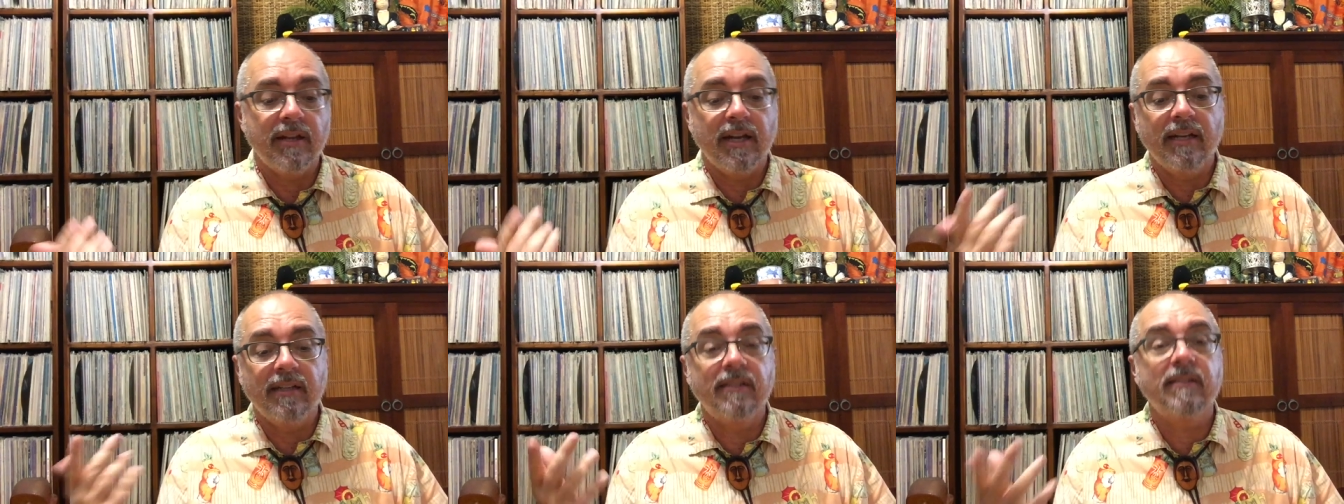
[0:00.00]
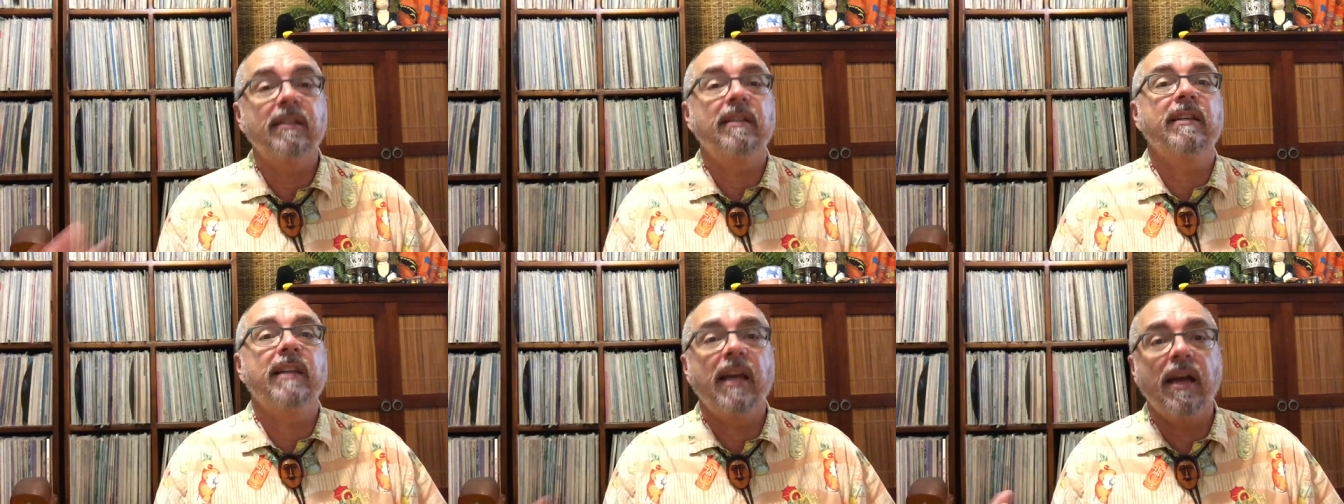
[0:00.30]
that I
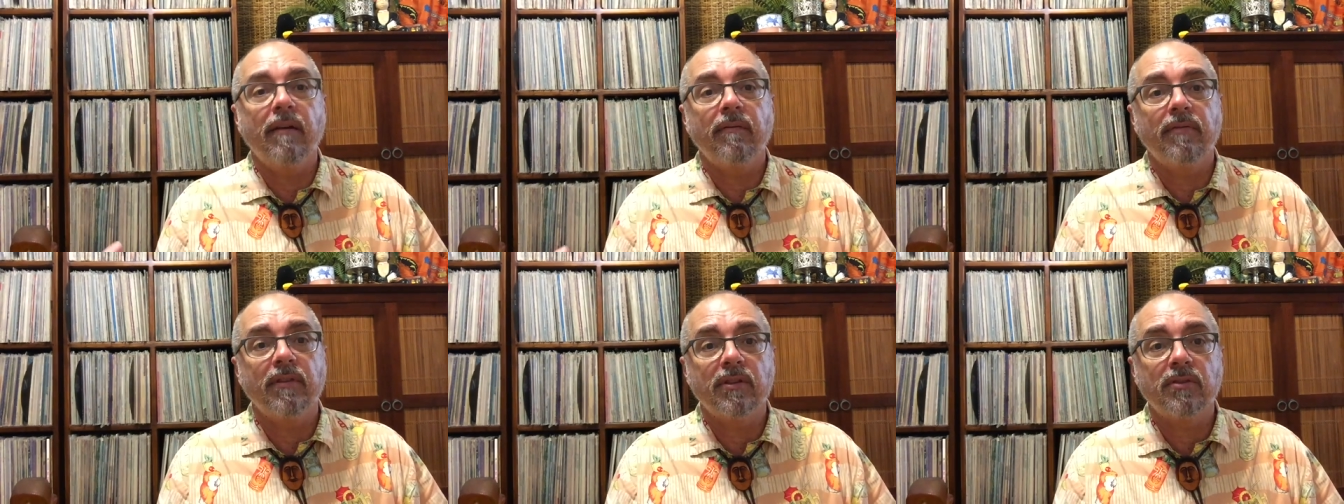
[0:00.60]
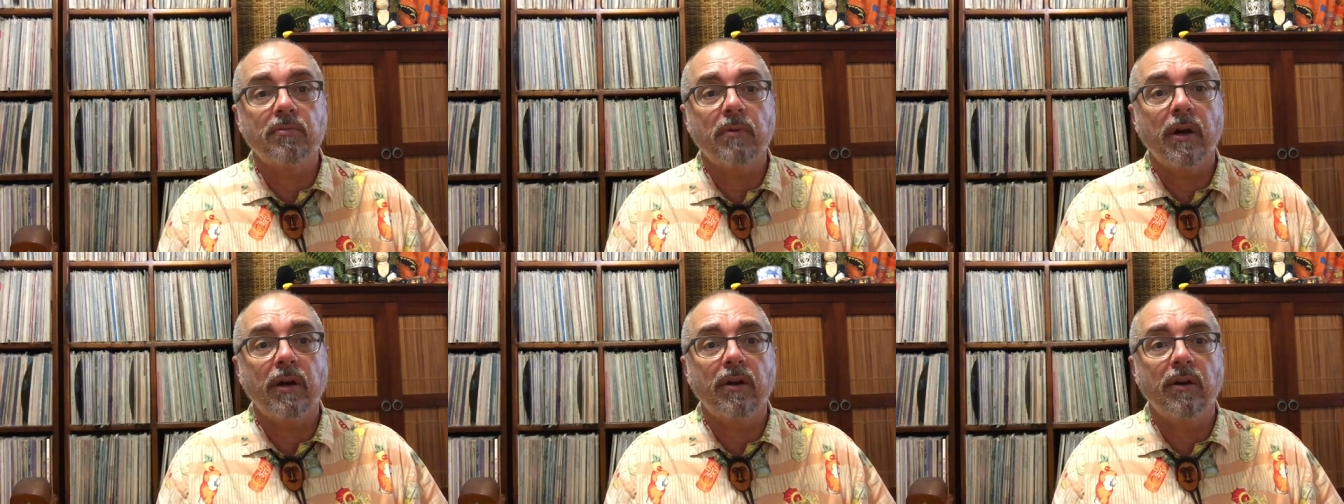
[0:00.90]
didn't have
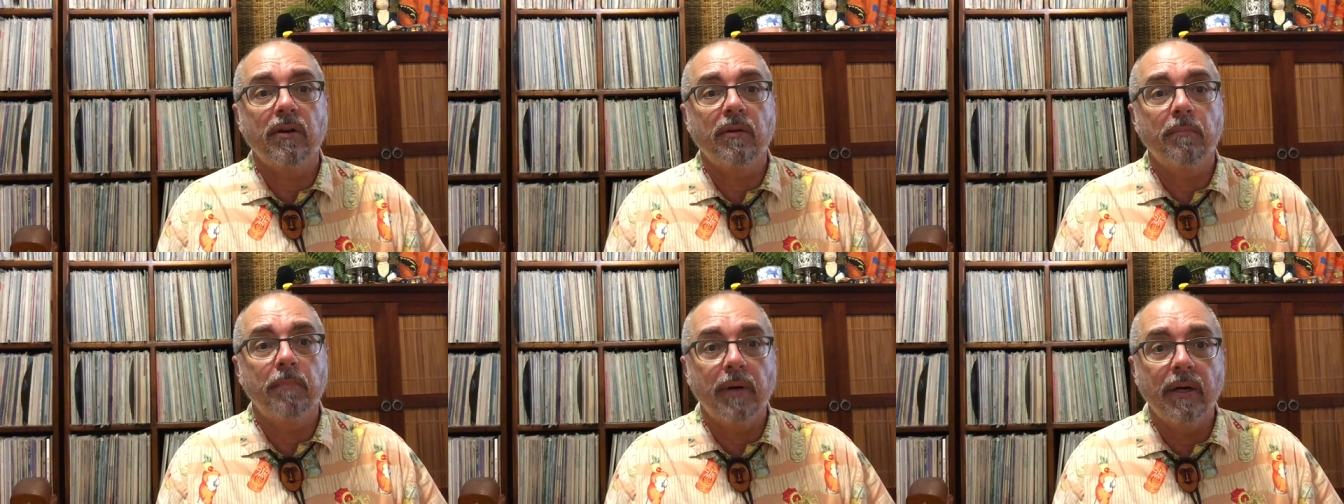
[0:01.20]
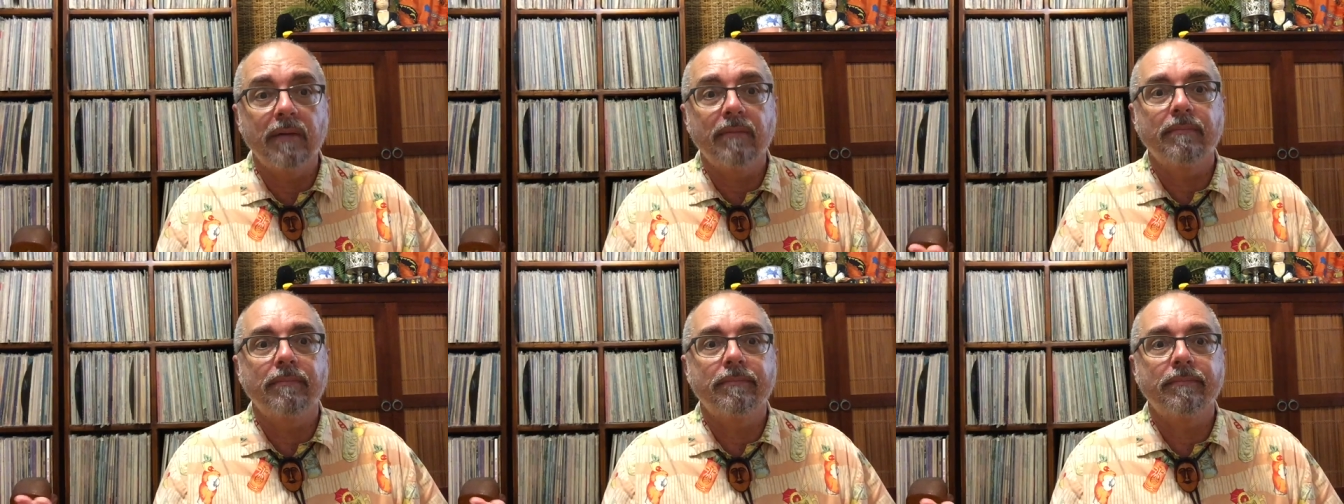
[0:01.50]
this record,
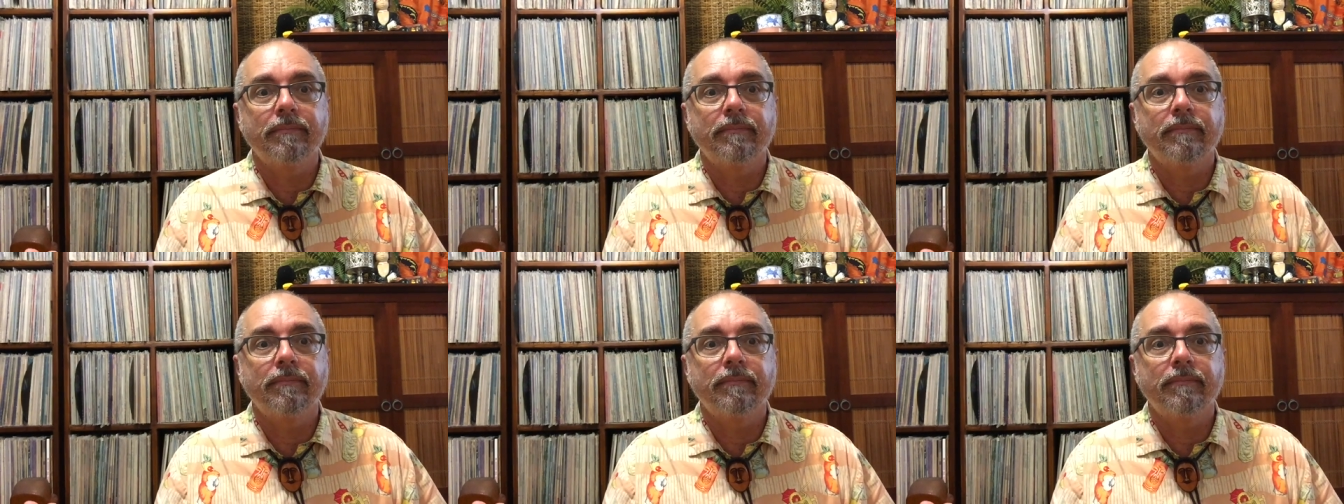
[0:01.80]
but